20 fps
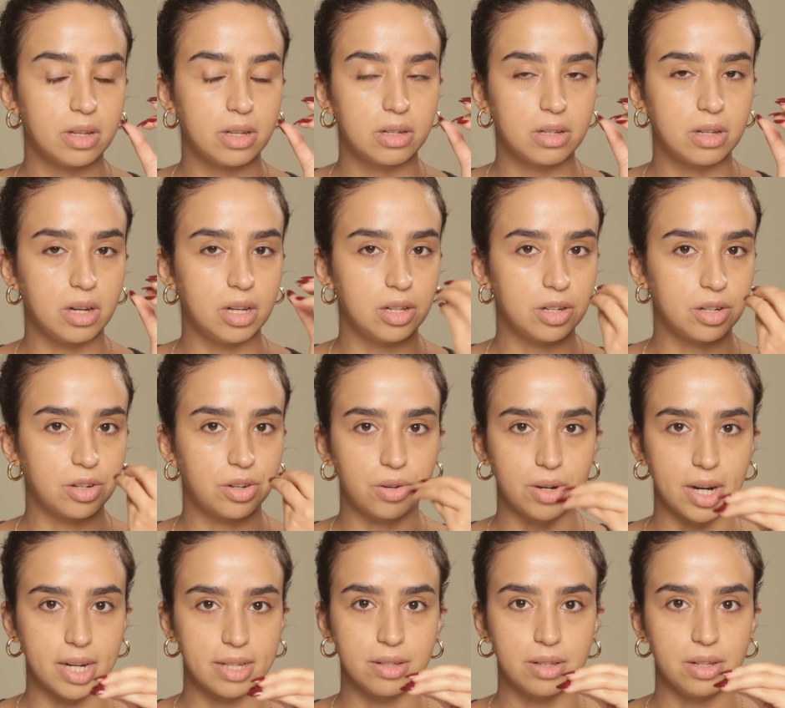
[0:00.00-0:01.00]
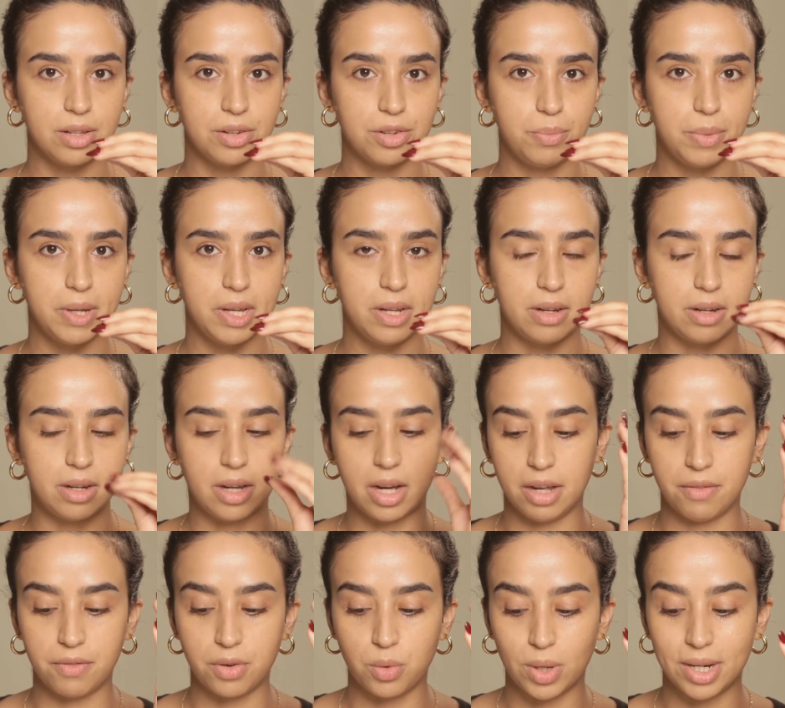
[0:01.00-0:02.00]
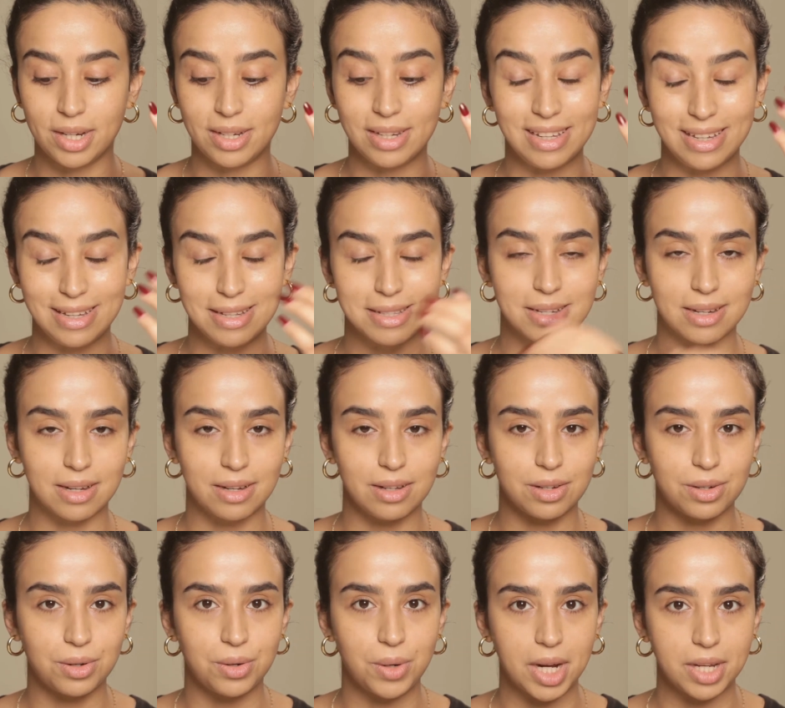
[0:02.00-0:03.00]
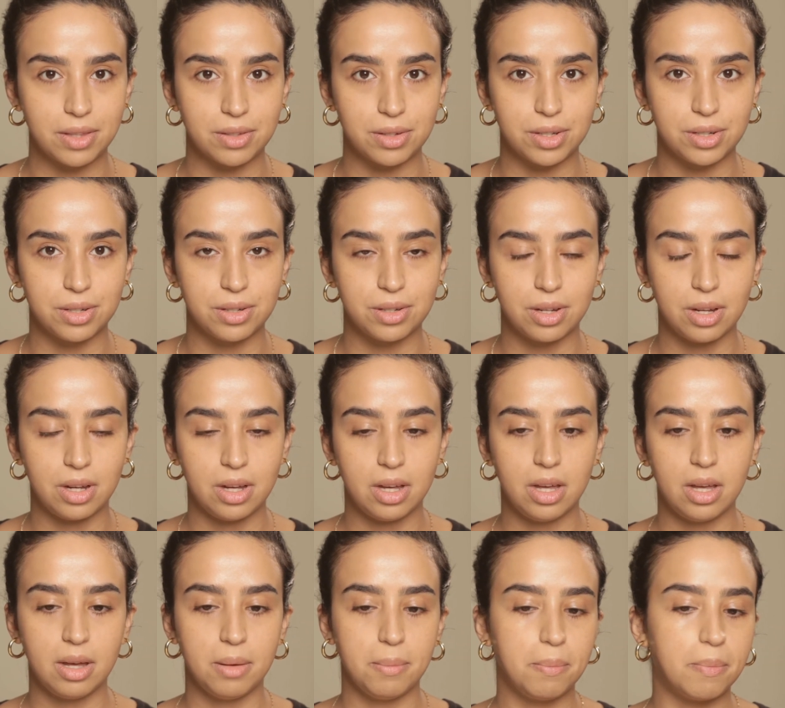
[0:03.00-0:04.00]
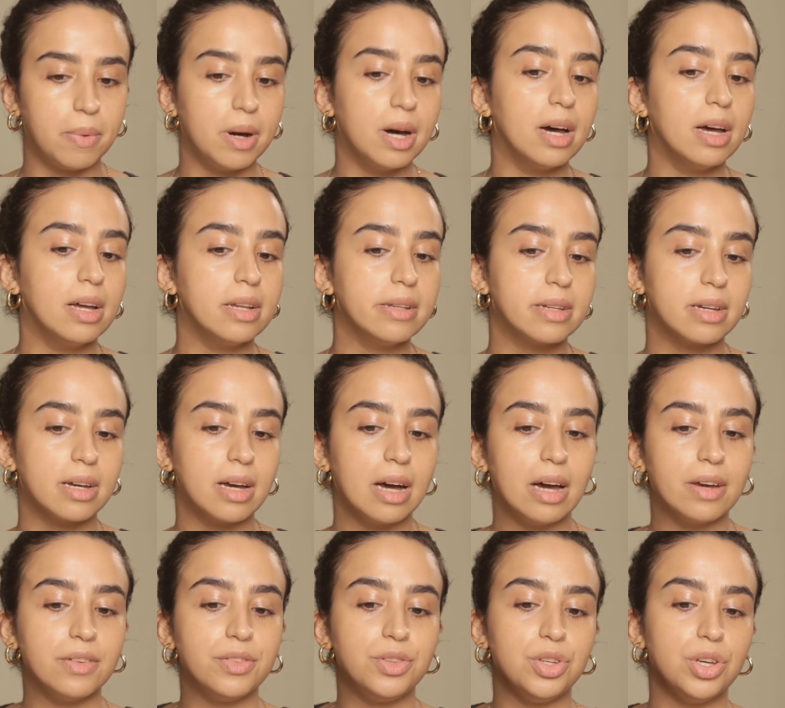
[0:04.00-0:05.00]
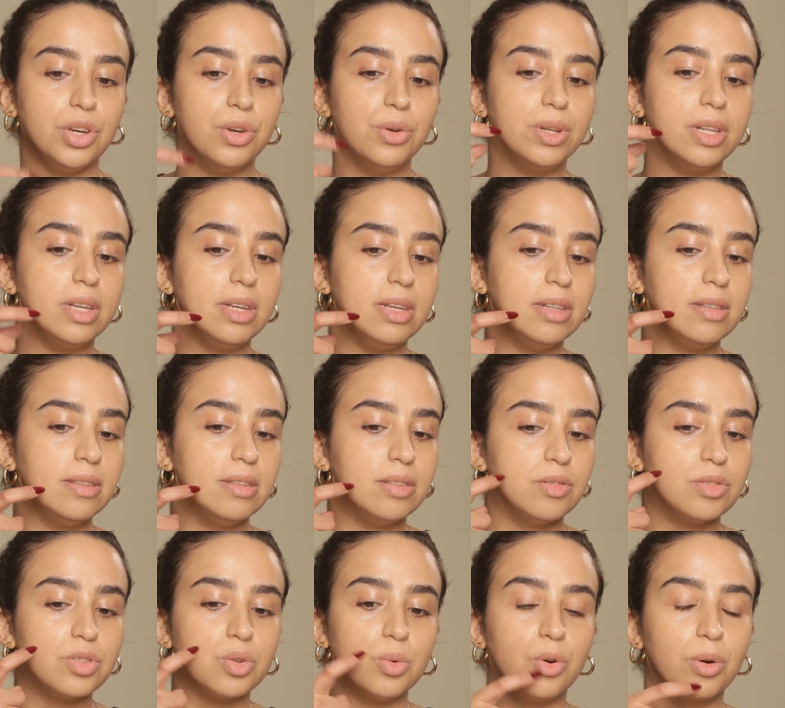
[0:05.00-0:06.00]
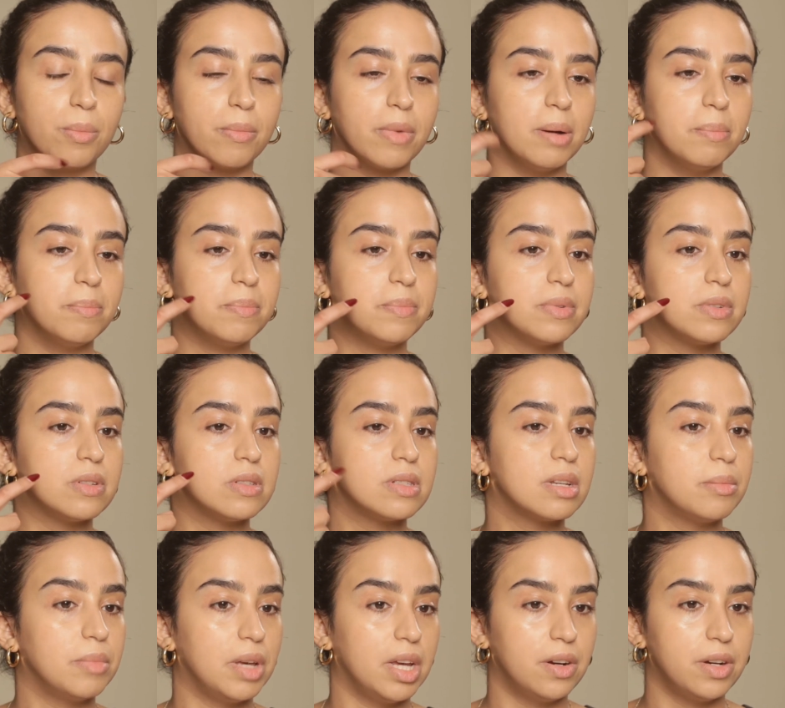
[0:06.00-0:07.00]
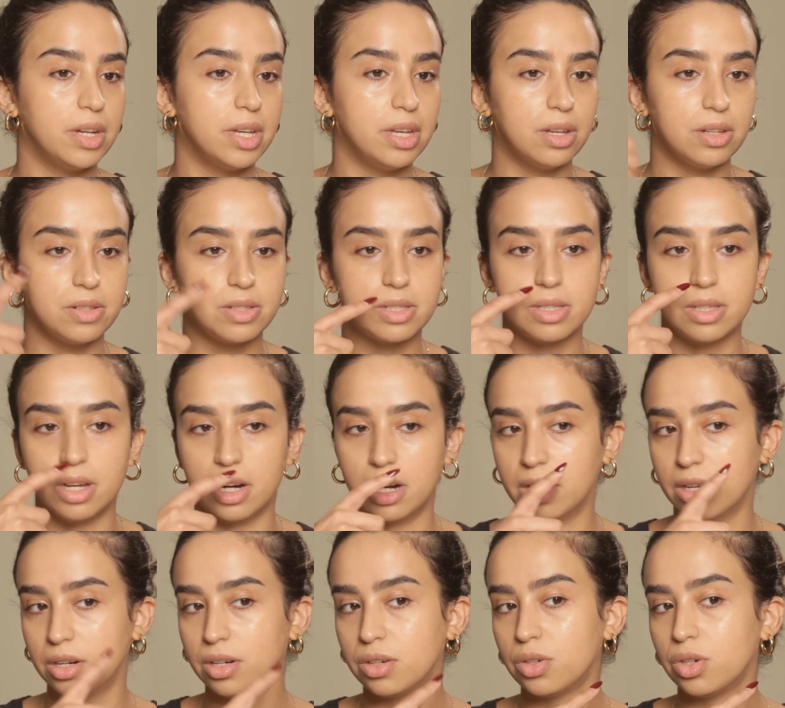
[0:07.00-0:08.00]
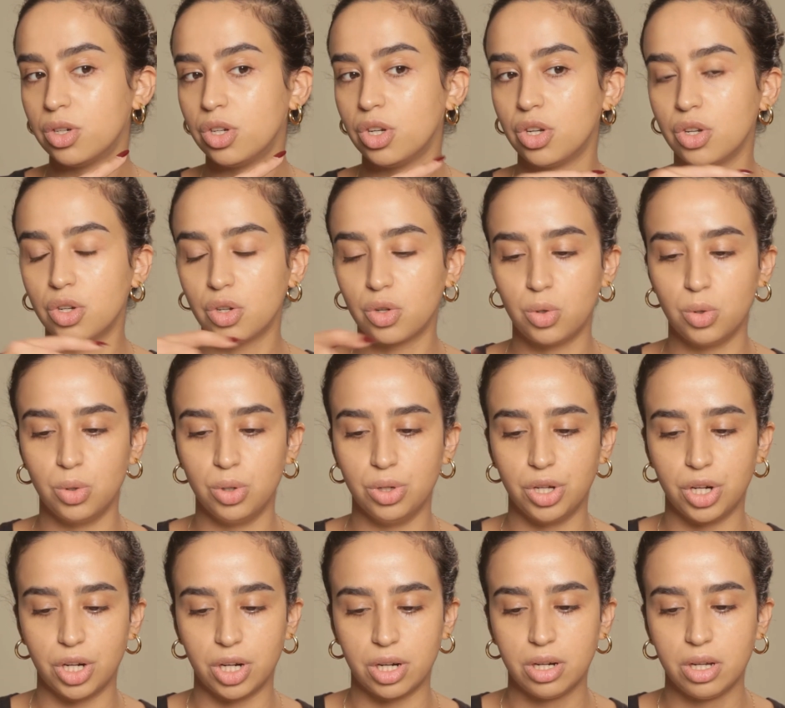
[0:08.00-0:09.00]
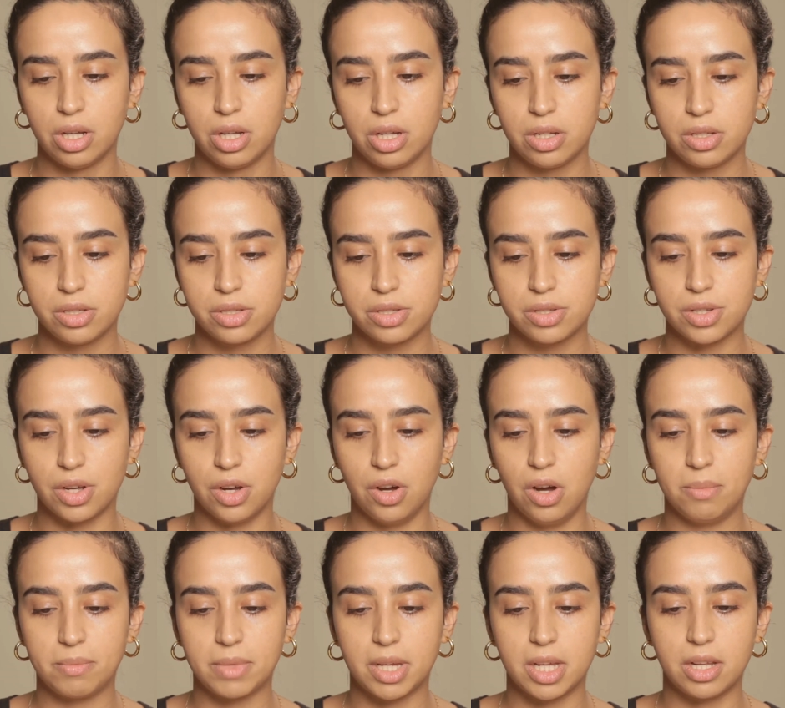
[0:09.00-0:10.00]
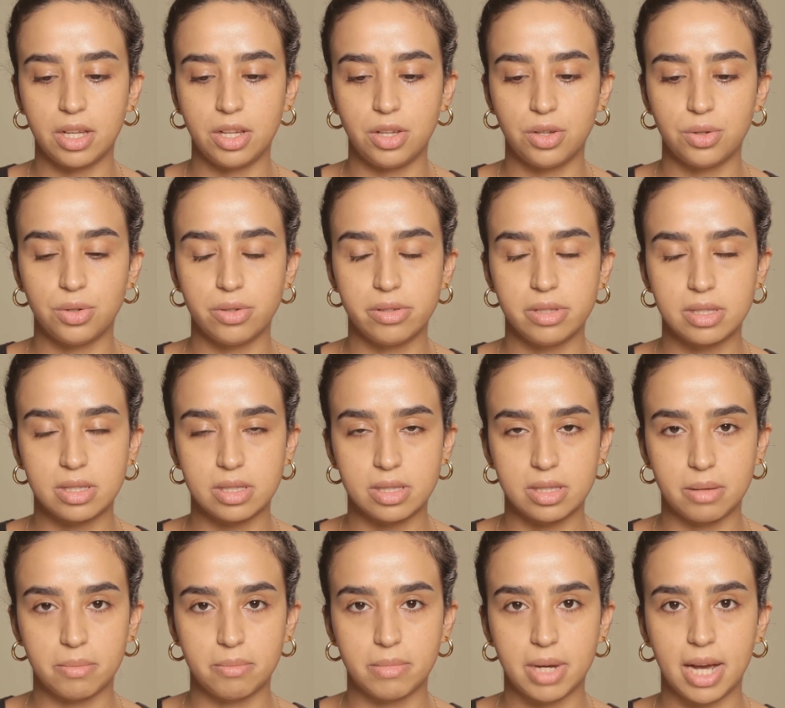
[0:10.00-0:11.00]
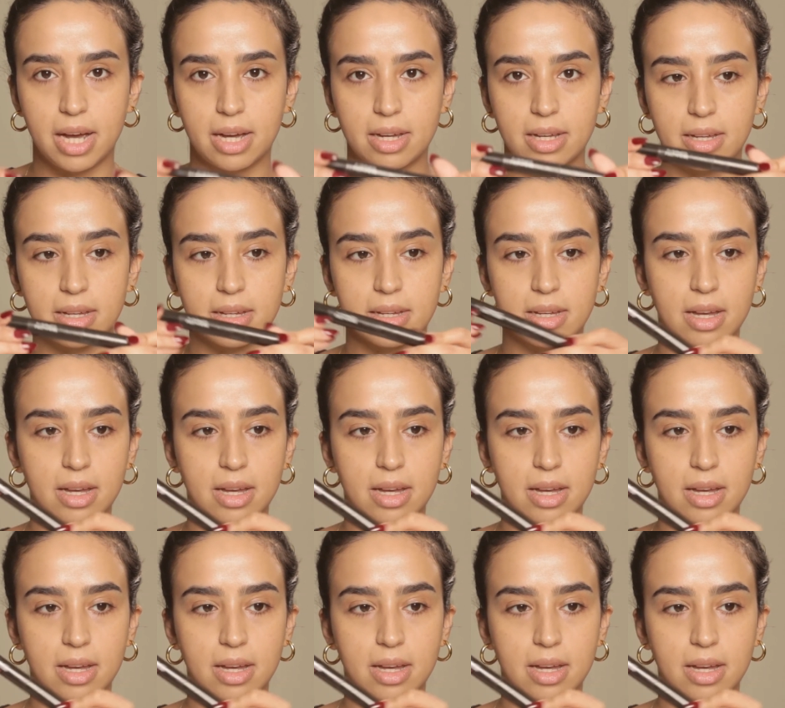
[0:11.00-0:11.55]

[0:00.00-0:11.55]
color correct a little bit. Not everyone needs a color corrector, but I do need to warm up some areas that are cooler. So I'm gonna use the MAC